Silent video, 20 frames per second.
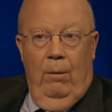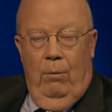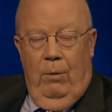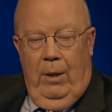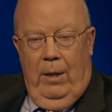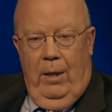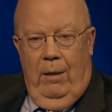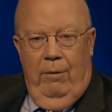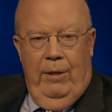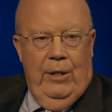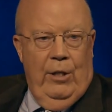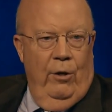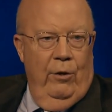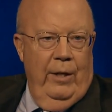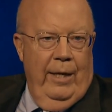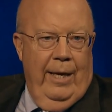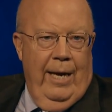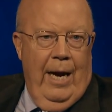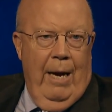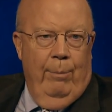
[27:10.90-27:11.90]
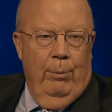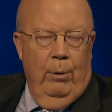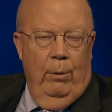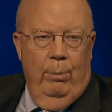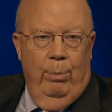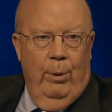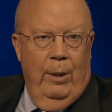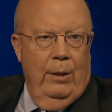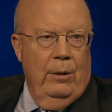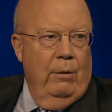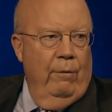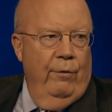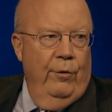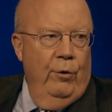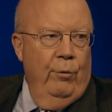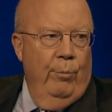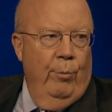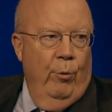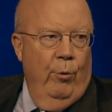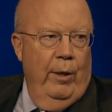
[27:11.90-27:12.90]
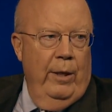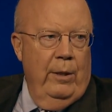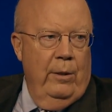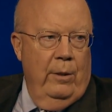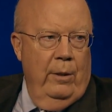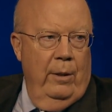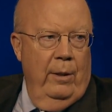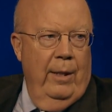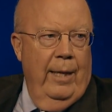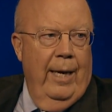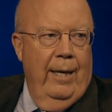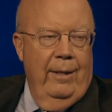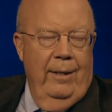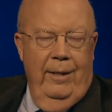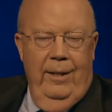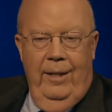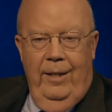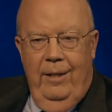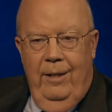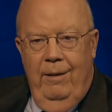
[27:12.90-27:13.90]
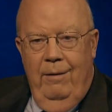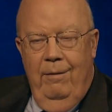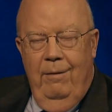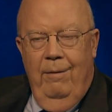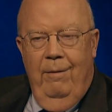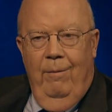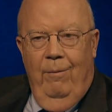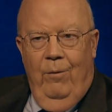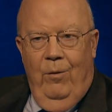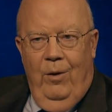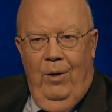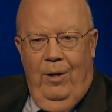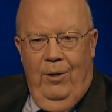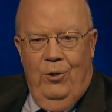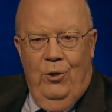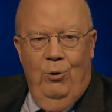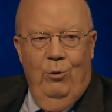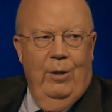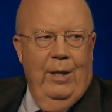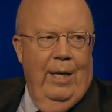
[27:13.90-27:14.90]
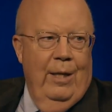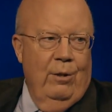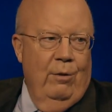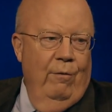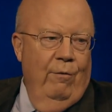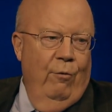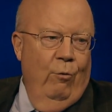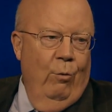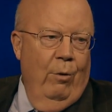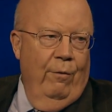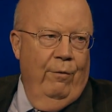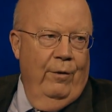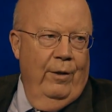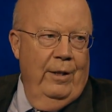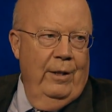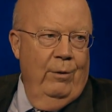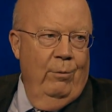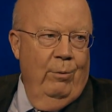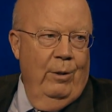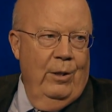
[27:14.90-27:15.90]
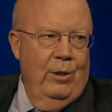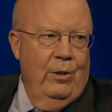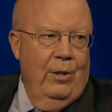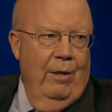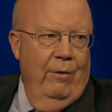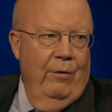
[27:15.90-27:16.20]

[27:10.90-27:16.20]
we're going to return the capital plus a few points, and that in uh, 2004 fund. So let's uh,